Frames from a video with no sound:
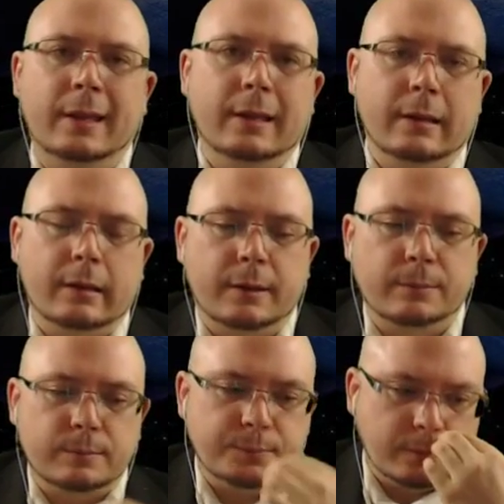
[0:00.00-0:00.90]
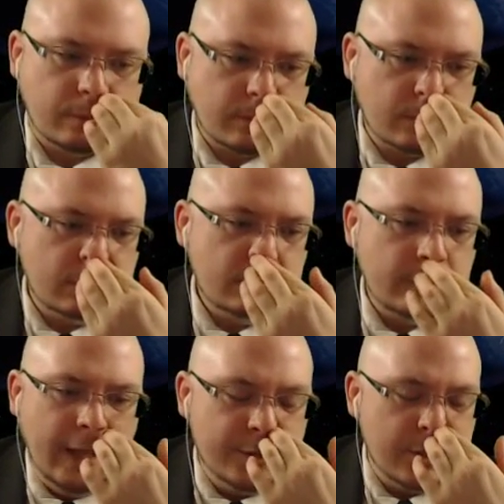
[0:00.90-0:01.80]
EA again.
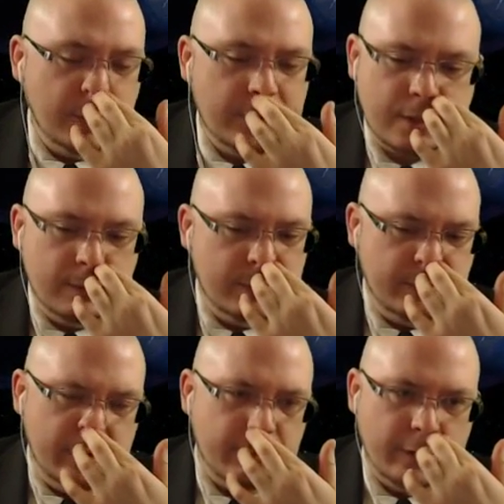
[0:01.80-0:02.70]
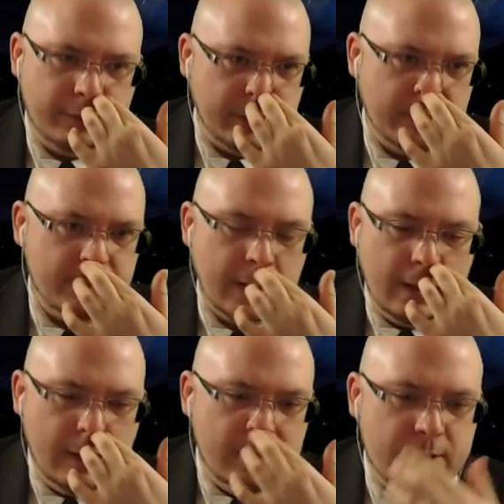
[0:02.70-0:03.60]
Actually, I want to talk very briefly.
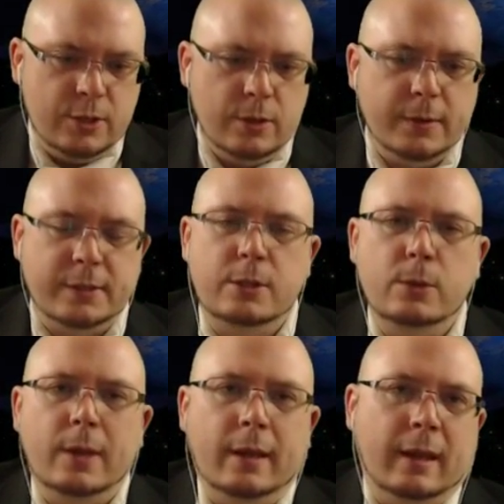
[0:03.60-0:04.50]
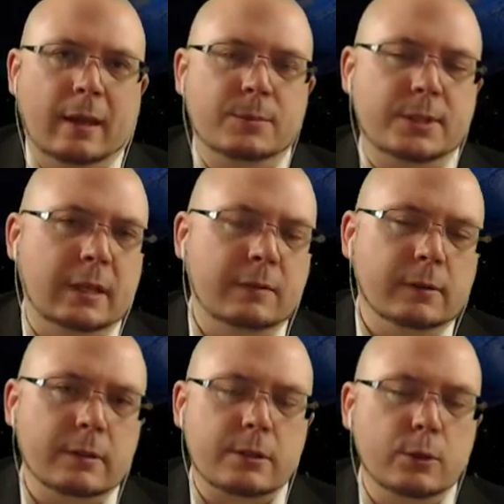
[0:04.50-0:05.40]
Did you know that 2K Games is evil
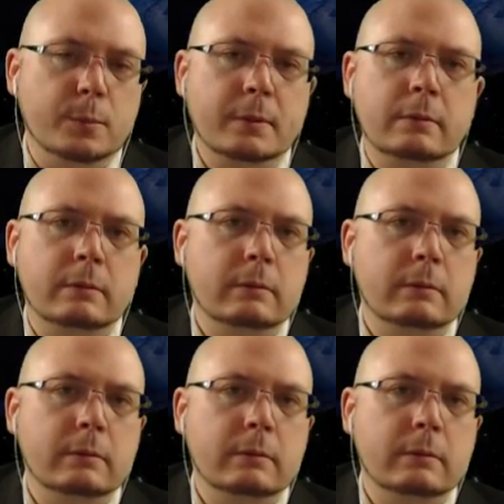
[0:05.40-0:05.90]
and stupid?